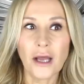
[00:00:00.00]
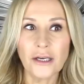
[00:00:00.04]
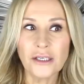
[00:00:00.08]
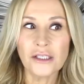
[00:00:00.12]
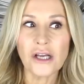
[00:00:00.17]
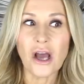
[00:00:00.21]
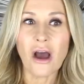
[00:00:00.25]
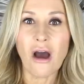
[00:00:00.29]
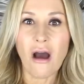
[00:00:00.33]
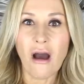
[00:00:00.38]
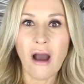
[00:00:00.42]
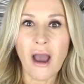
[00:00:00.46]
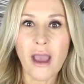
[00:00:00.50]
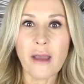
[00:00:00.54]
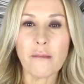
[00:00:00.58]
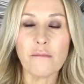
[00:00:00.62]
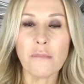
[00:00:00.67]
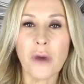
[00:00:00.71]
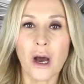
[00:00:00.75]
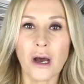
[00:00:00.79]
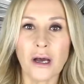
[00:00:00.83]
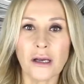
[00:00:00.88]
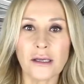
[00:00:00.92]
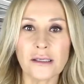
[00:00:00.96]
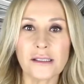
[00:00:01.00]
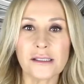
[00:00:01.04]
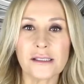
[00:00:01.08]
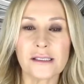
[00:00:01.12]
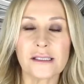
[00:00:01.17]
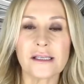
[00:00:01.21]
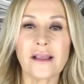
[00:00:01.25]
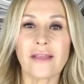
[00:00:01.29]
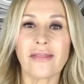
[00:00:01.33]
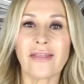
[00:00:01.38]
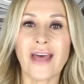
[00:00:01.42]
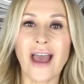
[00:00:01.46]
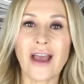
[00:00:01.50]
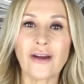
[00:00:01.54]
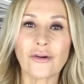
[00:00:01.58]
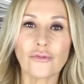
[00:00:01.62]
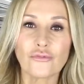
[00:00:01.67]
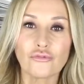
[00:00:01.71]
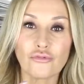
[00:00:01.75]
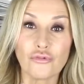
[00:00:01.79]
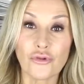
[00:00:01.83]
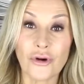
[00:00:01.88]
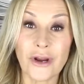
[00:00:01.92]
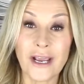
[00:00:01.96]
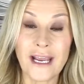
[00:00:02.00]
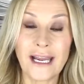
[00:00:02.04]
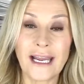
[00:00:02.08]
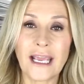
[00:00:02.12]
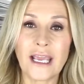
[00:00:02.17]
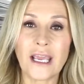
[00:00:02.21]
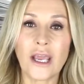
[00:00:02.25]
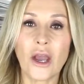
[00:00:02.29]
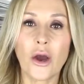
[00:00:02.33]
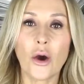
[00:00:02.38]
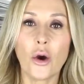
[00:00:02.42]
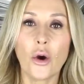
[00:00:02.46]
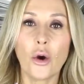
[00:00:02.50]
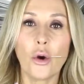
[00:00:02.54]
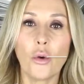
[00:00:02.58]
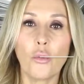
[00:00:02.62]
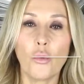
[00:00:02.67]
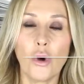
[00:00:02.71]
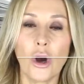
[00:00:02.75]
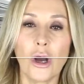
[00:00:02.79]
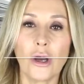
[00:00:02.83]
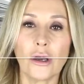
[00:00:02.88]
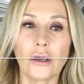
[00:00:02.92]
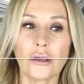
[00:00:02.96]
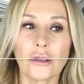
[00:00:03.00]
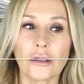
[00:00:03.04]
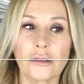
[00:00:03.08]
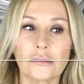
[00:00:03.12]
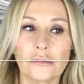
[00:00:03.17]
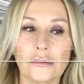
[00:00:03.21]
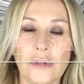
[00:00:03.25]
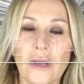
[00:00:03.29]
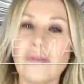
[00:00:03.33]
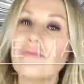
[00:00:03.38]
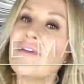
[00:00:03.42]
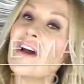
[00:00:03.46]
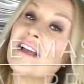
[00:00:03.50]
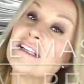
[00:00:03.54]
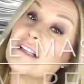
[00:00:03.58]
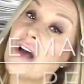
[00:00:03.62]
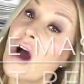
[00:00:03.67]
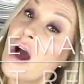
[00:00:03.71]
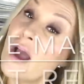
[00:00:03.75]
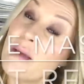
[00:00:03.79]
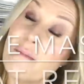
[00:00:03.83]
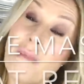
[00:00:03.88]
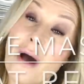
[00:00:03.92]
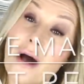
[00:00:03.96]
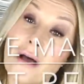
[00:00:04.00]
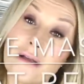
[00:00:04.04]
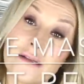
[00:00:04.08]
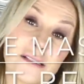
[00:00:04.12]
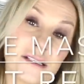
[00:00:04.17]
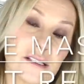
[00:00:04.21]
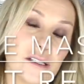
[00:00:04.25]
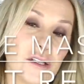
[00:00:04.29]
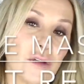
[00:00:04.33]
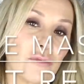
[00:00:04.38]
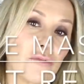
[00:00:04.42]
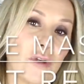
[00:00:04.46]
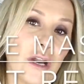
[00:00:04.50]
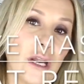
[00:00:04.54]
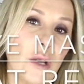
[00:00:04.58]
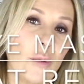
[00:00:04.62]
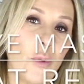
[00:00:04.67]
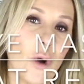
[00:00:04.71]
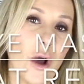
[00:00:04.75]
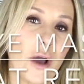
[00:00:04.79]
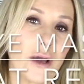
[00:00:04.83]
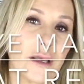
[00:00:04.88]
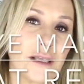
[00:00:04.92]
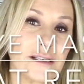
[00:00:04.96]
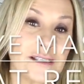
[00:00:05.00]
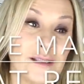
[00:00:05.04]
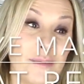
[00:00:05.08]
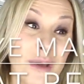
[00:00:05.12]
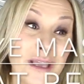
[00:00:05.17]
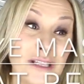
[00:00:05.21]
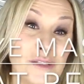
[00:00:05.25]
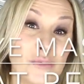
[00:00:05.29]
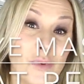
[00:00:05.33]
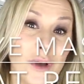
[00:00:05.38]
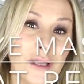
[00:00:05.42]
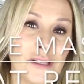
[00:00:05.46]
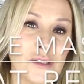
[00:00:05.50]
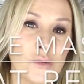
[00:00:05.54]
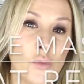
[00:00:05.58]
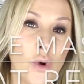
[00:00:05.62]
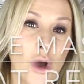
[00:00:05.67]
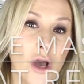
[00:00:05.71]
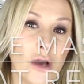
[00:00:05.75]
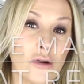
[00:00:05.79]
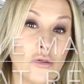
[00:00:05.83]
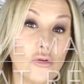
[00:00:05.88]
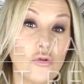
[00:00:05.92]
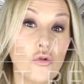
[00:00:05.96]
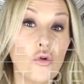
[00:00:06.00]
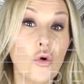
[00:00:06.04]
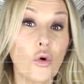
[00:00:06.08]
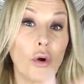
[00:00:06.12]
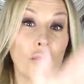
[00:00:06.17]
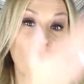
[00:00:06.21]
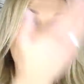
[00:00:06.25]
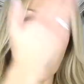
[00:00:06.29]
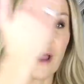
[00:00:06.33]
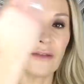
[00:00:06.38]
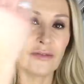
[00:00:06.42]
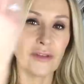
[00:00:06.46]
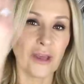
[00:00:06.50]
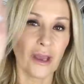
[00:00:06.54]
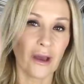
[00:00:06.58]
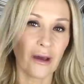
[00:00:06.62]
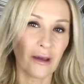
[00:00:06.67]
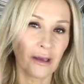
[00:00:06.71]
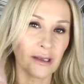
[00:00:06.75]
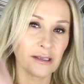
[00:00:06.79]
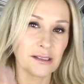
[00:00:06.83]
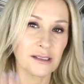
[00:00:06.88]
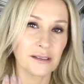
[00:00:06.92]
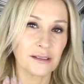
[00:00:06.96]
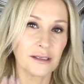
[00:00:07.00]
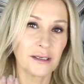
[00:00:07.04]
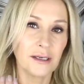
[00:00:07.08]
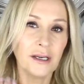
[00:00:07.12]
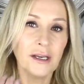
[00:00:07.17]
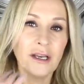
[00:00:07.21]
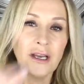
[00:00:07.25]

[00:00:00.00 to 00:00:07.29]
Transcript: under eye masks that really work. In fact, eye masks that really work, because the best ones work all around the eyes.